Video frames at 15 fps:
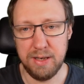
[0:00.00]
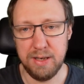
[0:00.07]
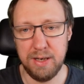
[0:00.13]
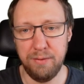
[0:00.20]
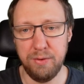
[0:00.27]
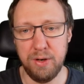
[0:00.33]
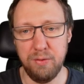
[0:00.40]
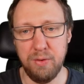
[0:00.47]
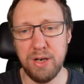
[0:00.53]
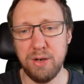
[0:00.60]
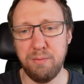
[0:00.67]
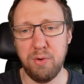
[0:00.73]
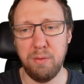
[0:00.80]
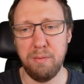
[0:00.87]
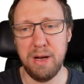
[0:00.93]
different erasure
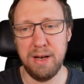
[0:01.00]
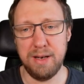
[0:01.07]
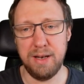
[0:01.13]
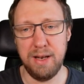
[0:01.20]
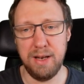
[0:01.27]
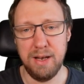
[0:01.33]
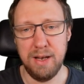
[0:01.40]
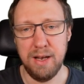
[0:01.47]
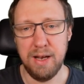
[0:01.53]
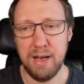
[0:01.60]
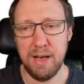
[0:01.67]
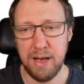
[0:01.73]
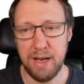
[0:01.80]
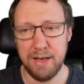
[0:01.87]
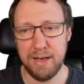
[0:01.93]
probability,
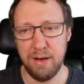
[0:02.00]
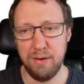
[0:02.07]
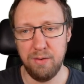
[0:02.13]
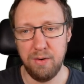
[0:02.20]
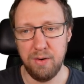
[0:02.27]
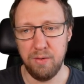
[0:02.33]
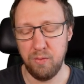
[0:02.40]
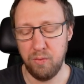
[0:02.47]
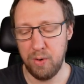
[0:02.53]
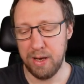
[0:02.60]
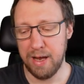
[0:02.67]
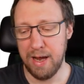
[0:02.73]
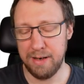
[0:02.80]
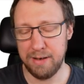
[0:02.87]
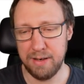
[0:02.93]
and then we
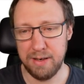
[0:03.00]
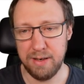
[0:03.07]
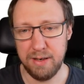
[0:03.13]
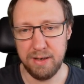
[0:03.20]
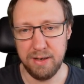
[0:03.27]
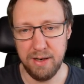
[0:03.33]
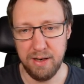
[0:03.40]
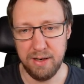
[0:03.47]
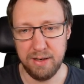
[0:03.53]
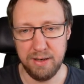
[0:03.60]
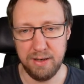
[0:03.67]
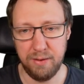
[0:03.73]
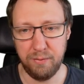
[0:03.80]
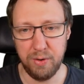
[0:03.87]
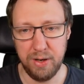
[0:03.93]
get the
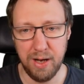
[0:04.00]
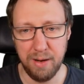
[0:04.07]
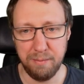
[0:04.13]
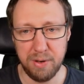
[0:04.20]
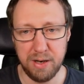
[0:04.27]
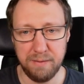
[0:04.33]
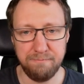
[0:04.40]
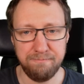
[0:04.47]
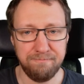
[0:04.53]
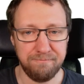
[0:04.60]
different number.